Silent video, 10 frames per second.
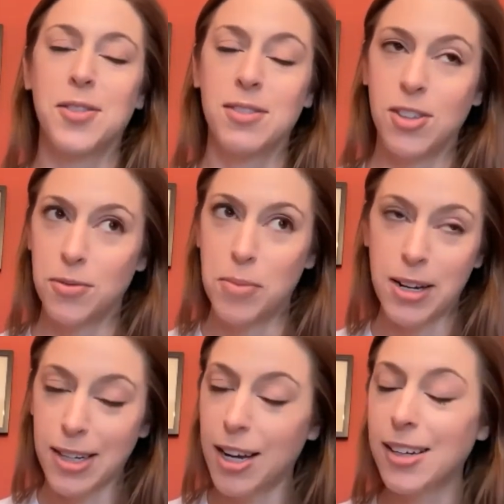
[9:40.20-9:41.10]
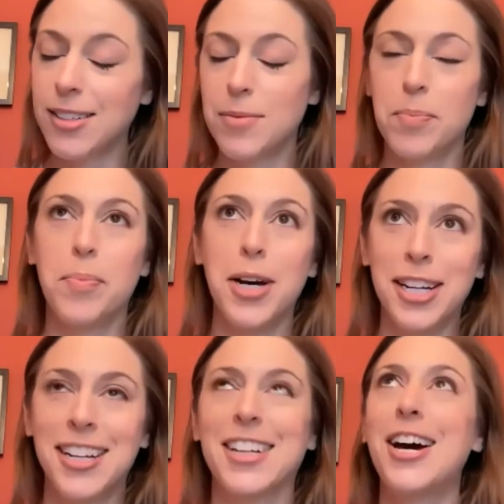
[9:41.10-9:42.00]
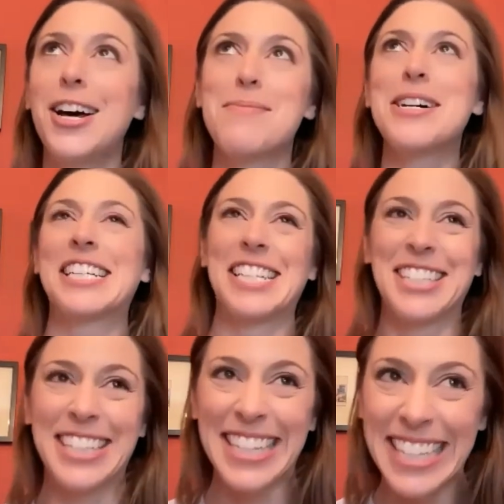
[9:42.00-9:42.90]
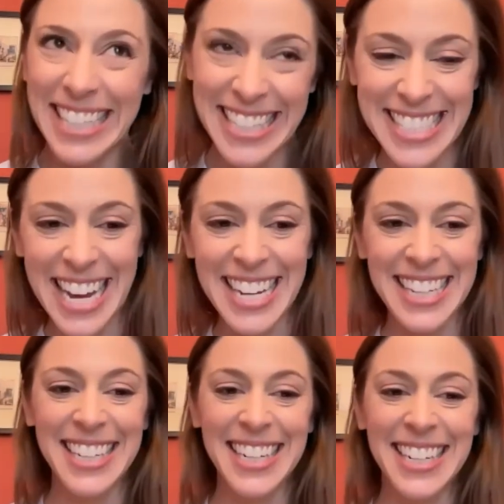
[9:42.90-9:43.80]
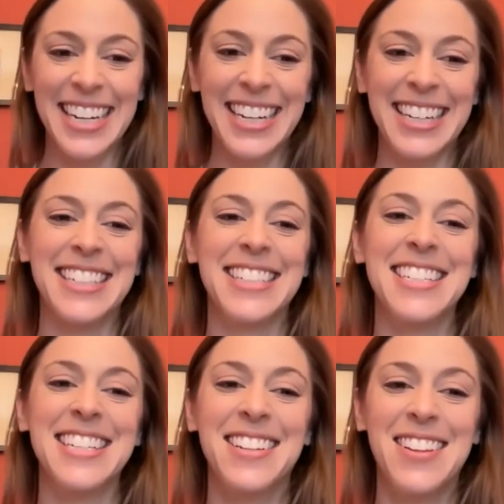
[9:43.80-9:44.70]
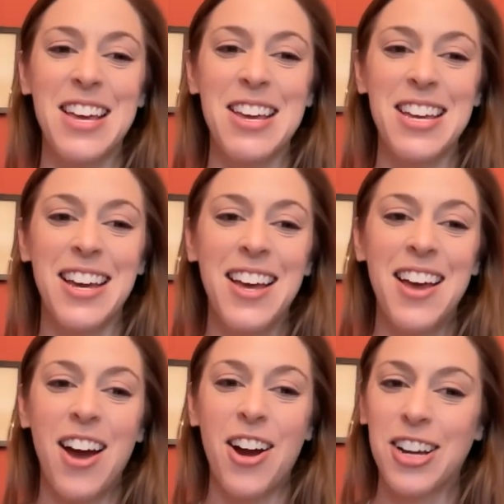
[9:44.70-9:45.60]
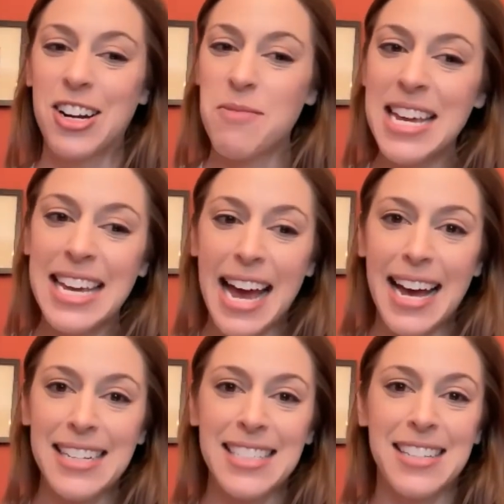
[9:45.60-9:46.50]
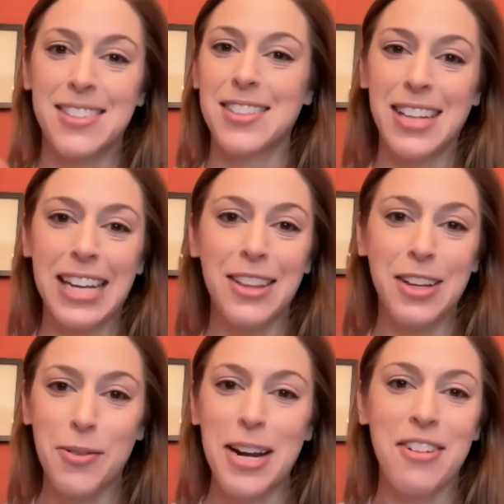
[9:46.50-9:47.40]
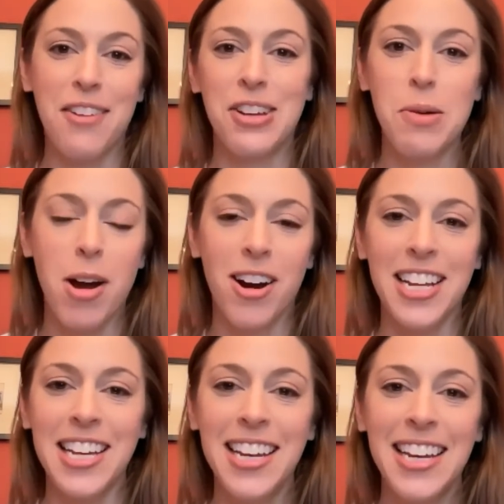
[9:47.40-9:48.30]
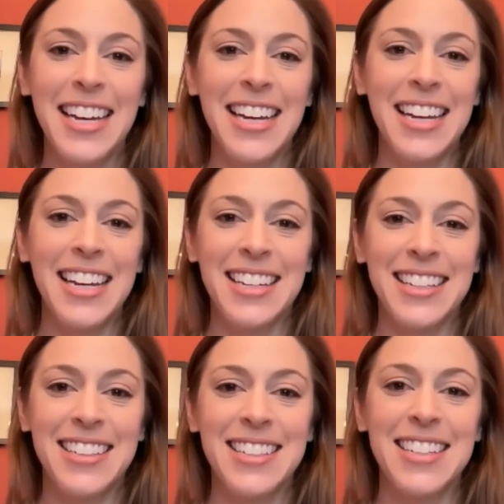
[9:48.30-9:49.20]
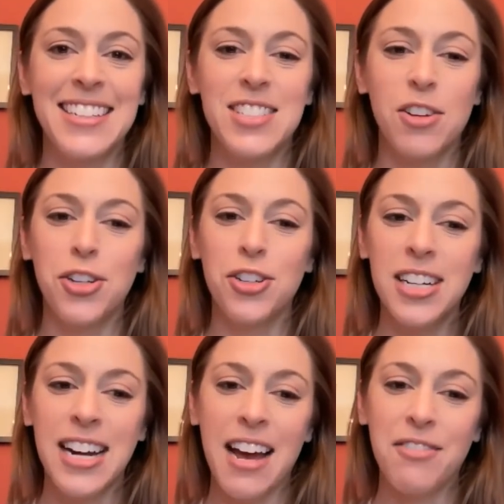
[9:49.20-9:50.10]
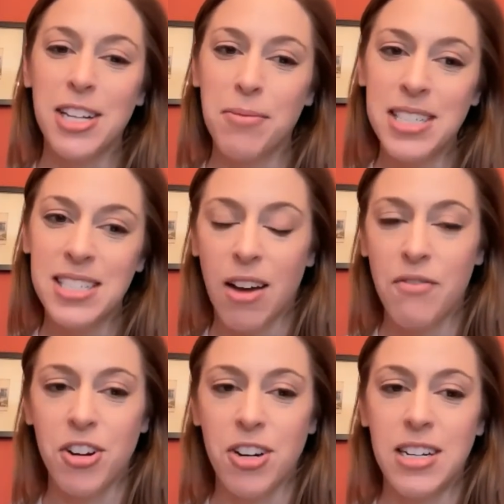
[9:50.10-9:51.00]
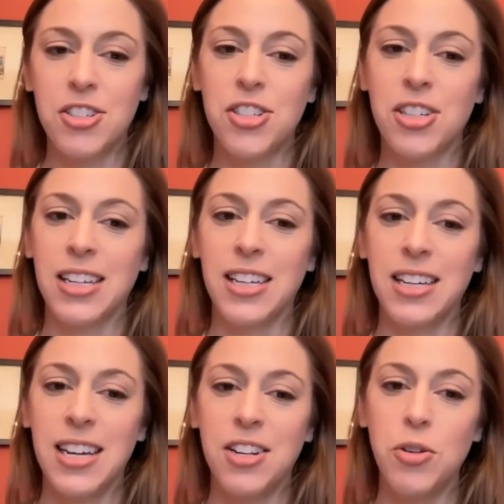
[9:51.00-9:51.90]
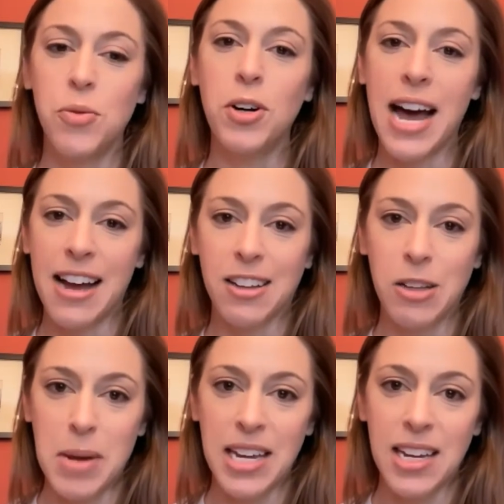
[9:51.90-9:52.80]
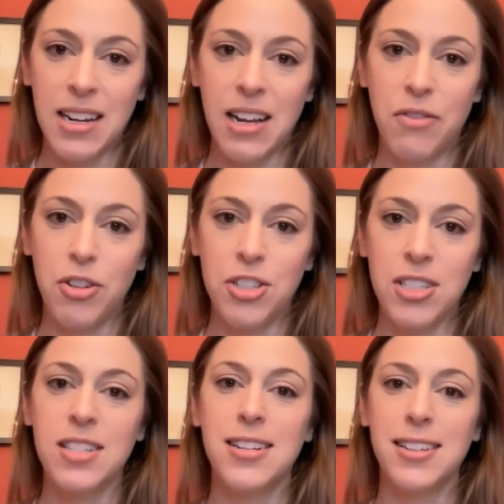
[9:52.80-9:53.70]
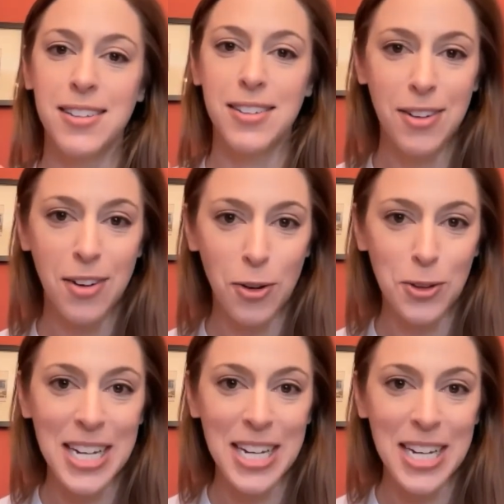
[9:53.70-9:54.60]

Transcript: your gut bugs are going to get excited and they are going to make gas. It's like their way of having a party. And so you're going to have some discomfort initially, and you will acclimate if you just hold